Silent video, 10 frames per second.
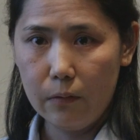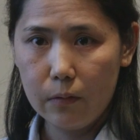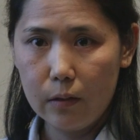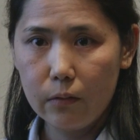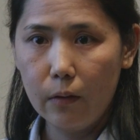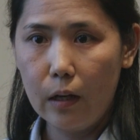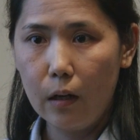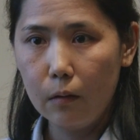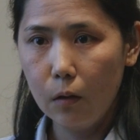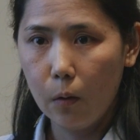shifted. So
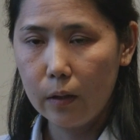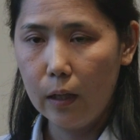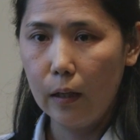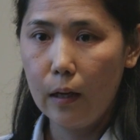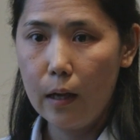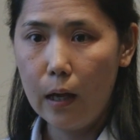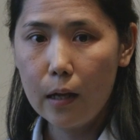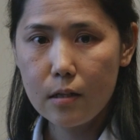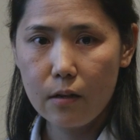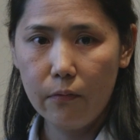they're locking
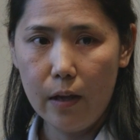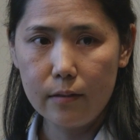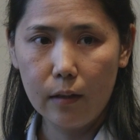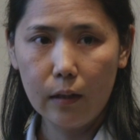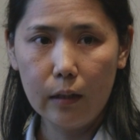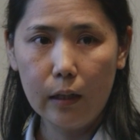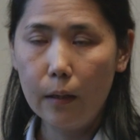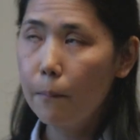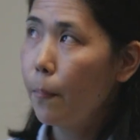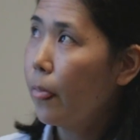antiphasically